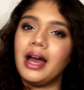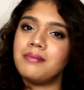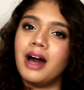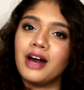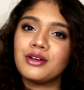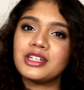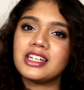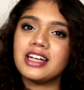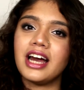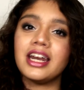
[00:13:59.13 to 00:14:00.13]
I'm
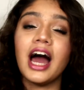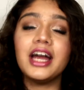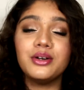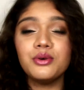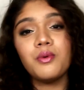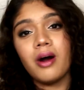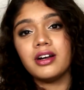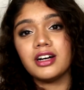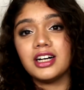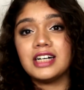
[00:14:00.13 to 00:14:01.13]
Arushi, and I do
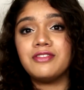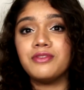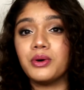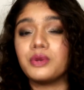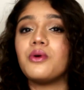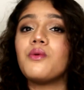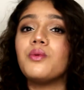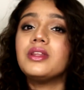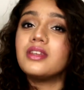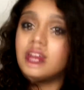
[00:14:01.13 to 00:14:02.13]
want a photo
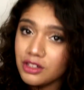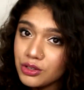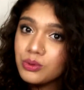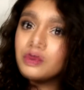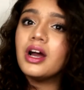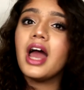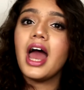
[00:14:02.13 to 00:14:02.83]
with you.